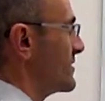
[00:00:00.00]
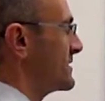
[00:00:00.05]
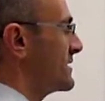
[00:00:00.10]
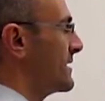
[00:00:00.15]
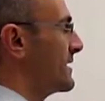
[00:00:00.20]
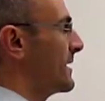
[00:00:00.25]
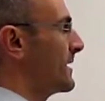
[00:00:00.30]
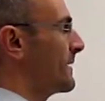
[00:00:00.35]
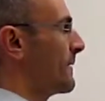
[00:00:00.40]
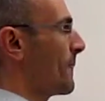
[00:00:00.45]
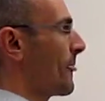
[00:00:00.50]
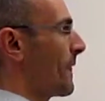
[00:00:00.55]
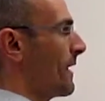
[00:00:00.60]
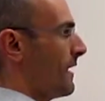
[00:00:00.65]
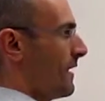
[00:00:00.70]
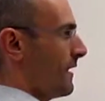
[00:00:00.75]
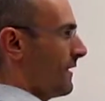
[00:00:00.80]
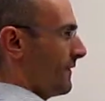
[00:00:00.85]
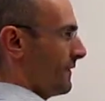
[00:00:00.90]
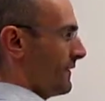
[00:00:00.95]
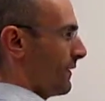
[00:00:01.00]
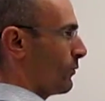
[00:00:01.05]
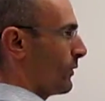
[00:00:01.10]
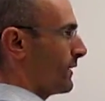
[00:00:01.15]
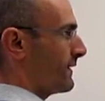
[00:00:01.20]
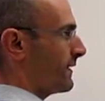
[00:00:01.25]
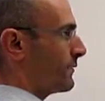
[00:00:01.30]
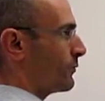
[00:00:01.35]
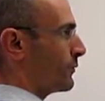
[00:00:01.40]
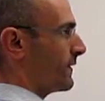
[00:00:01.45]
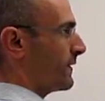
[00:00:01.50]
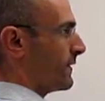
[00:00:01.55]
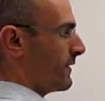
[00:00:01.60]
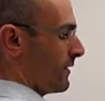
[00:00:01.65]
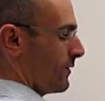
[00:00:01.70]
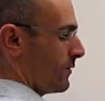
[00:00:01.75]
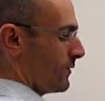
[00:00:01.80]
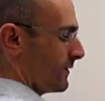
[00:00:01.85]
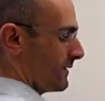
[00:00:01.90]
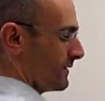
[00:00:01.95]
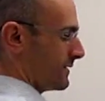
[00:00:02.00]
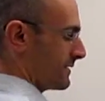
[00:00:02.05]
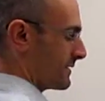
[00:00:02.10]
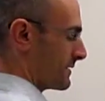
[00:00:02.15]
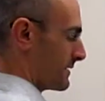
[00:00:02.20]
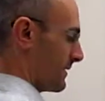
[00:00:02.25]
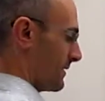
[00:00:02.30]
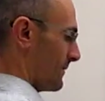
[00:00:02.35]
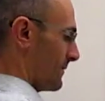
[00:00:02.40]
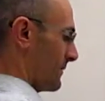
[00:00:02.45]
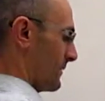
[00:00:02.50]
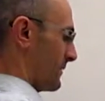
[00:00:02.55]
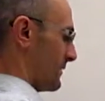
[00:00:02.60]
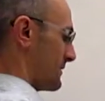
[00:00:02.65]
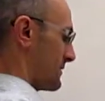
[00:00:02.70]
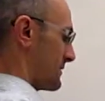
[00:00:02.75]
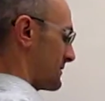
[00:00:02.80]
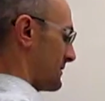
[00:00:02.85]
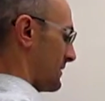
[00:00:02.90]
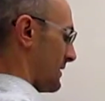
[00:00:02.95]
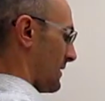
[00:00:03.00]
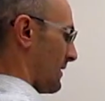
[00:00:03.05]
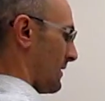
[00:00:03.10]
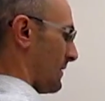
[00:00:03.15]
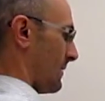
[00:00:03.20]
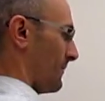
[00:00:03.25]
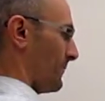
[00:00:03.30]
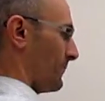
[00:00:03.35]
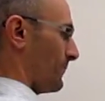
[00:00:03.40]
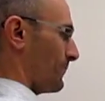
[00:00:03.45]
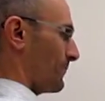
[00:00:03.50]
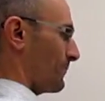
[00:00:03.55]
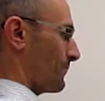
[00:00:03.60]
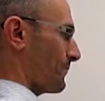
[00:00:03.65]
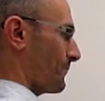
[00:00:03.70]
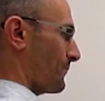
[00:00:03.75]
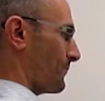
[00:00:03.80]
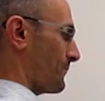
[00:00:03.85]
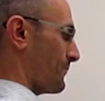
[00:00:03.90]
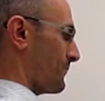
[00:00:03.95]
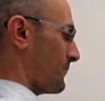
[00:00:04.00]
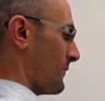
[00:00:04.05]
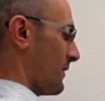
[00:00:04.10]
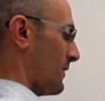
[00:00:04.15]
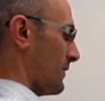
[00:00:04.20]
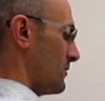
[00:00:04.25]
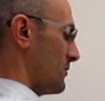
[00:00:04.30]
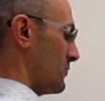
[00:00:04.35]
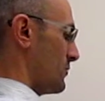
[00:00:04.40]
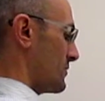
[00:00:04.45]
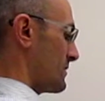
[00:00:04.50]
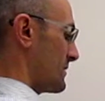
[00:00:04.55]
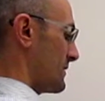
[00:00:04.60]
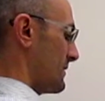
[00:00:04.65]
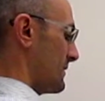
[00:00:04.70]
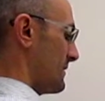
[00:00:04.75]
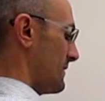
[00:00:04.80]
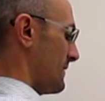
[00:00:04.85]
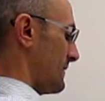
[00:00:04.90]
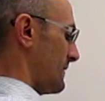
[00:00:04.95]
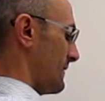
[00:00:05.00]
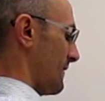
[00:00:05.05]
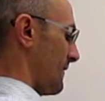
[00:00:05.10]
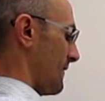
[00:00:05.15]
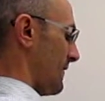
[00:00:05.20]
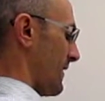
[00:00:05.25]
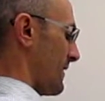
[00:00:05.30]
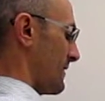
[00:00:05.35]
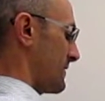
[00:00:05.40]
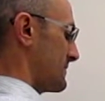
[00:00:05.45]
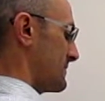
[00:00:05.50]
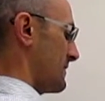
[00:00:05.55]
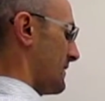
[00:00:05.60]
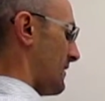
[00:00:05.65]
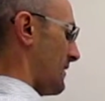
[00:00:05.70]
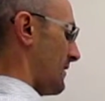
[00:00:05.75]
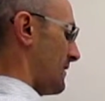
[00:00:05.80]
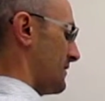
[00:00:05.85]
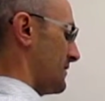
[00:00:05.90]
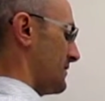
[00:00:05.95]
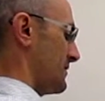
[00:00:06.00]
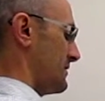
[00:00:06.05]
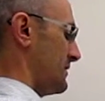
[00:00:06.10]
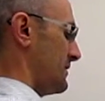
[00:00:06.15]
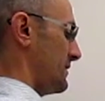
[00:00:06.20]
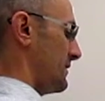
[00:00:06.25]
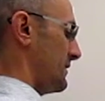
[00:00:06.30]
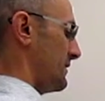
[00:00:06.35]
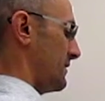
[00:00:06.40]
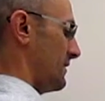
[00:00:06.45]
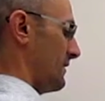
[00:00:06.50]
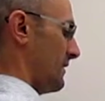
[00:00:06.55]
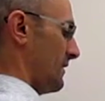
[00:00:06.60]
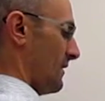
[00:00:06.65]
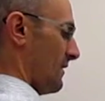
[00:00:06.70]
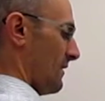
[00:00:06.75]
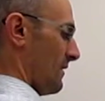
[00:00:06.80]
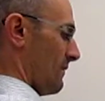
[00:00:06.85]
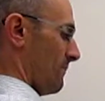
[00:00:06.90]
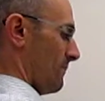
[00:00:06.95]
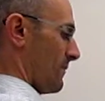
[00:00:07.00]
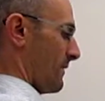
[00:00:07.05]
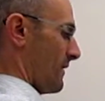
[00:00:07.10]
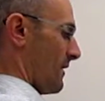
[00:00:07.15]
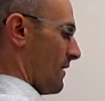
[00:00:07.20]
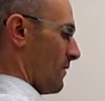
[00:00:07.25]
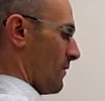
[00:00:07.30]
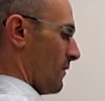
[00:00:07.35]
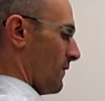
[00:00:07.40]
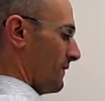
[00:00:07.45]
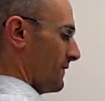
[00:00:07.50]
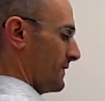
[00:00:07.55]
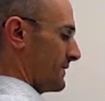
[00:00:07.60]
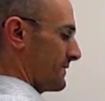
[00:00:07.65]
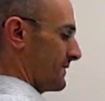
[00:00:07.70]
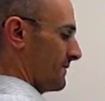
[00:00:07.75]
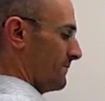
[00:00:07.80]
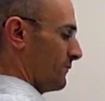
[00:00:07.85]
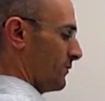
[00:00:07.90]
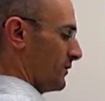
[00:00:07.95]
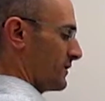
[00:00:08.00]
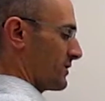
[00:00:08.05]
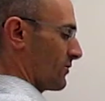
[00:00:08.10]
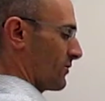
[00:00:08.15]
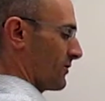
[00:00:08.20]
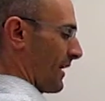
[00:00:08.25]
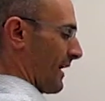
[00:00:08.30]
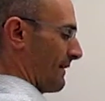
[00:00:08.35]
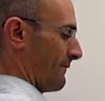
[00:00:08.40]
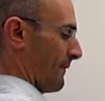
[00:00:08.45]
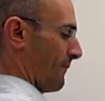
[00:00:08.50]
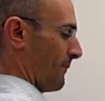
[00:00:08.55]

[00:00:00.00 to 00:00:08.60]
state. The way that we denote this is um, using delta RG, but now this symbol is going to have a